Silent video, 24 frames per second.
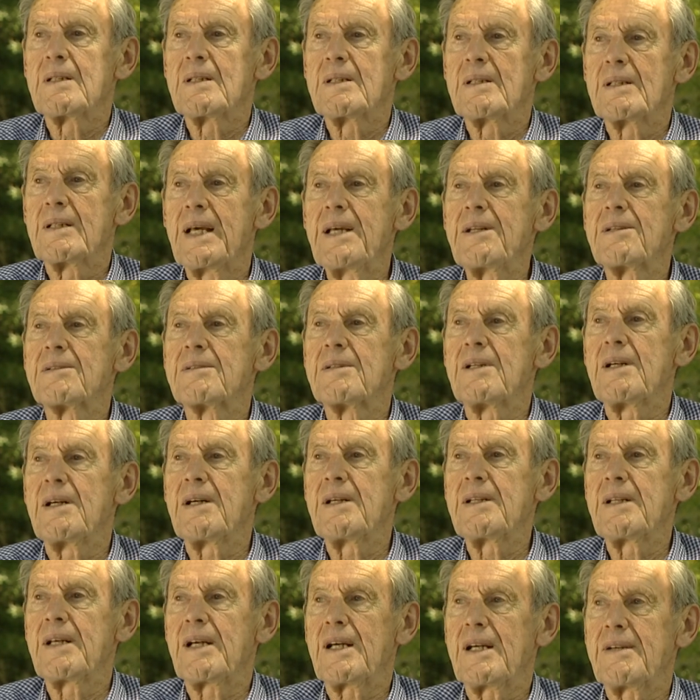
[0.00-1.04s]
Later
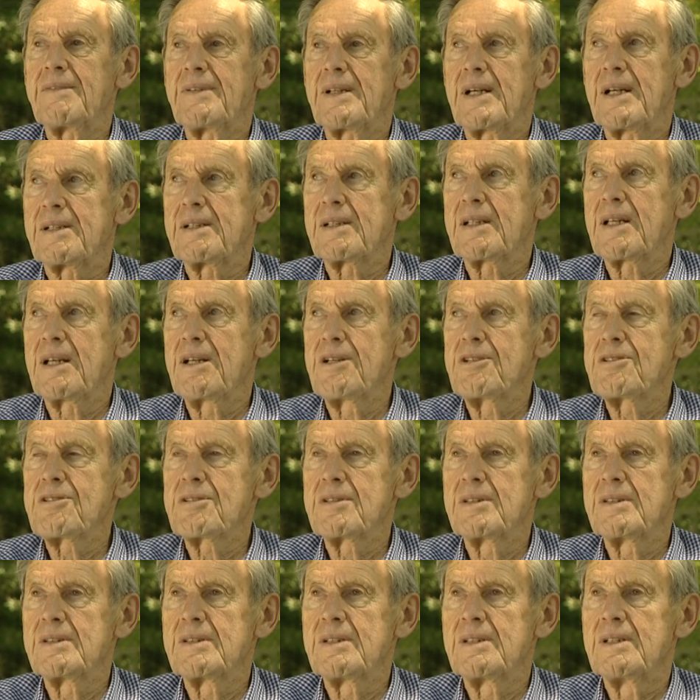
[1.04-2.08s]
on, I have had
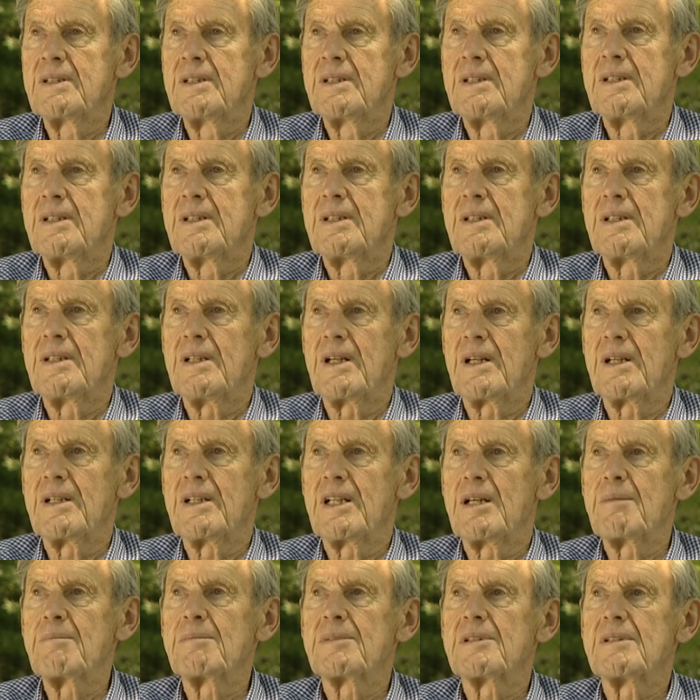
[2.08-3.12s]
occasion, on a
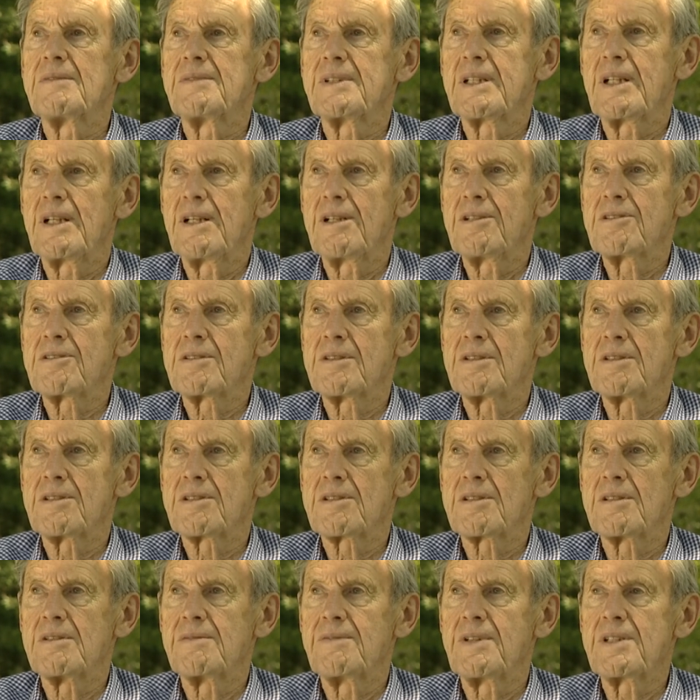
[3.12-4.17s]
number of occasions,
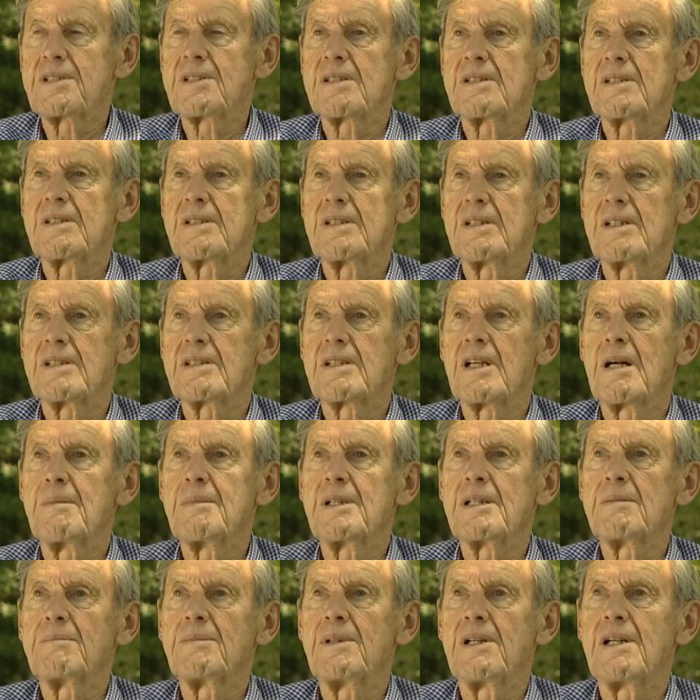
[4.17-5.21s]
to visit the
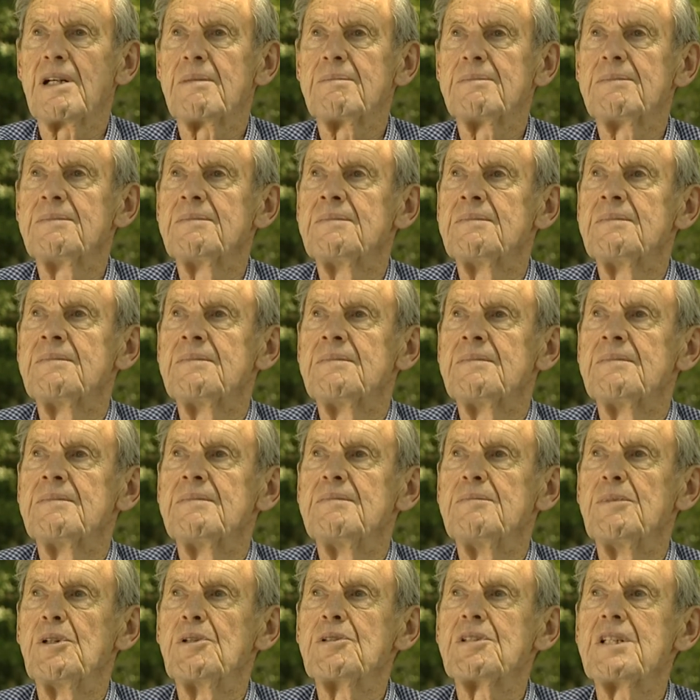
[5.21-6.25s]
atomic bomb
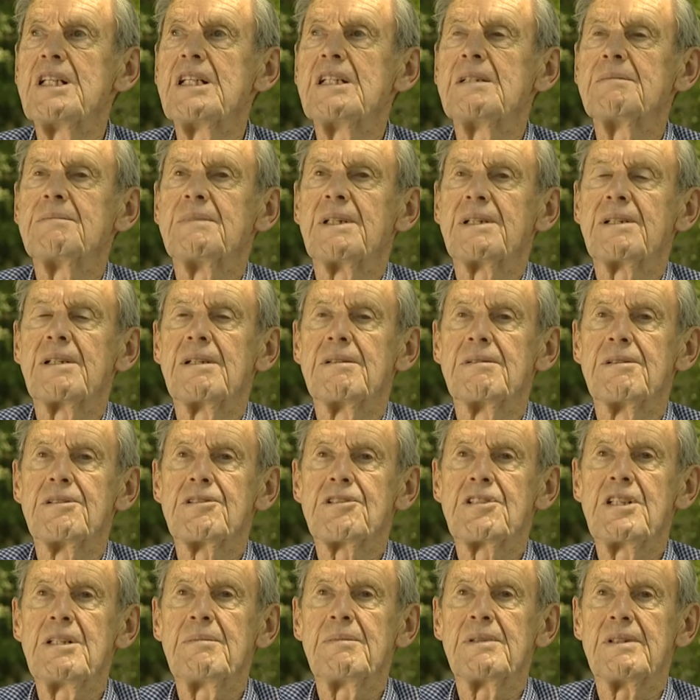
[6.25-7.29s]
museum at
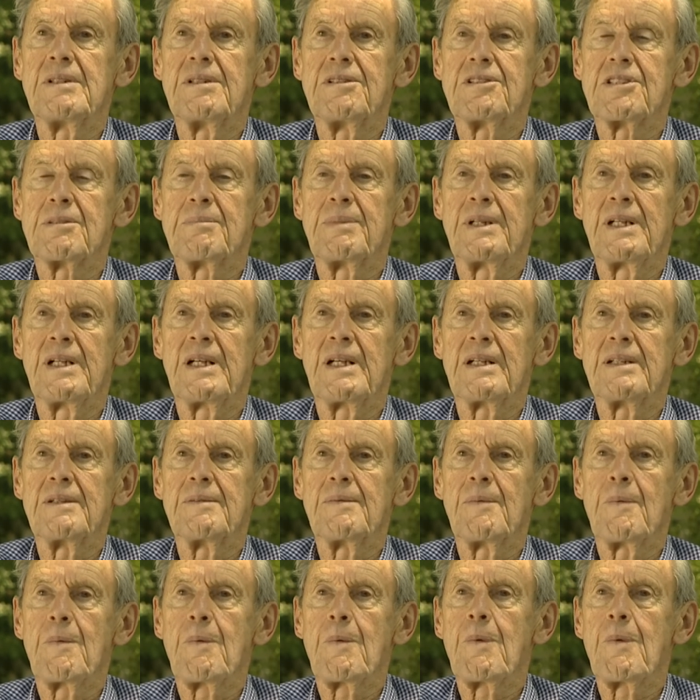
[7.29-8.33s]
Hiroshima in Japan,